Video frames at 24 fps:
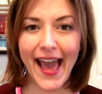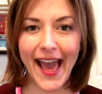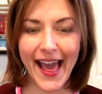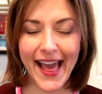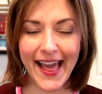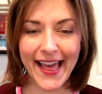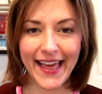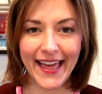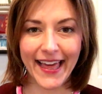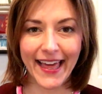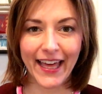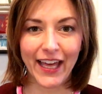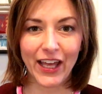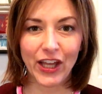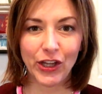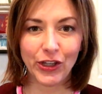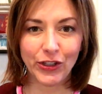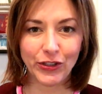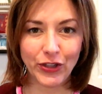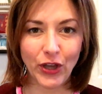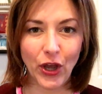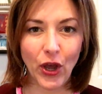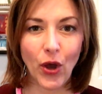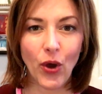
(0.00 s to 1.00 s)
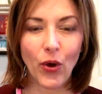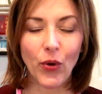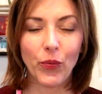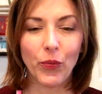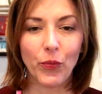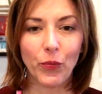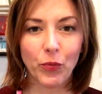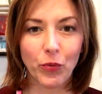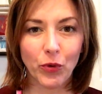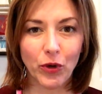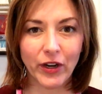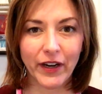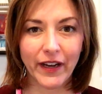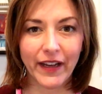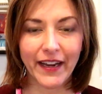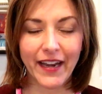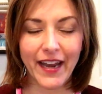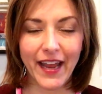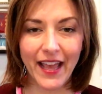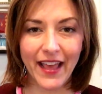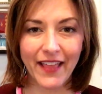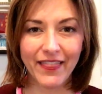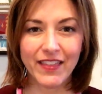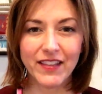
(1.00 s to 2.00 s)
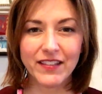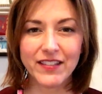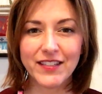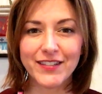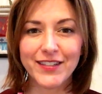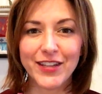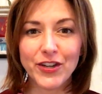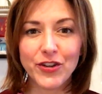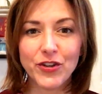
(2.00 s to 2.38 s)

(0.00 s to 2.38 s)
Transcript: and would? This is a